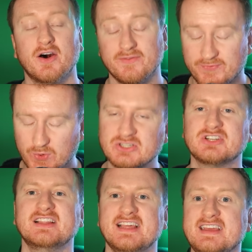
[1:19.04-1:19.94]

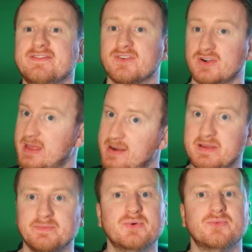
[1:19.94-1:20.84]
Unfortunately for a lot
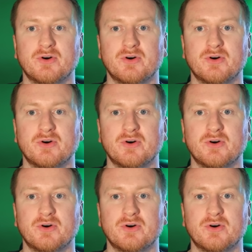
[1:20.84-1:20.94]
of people,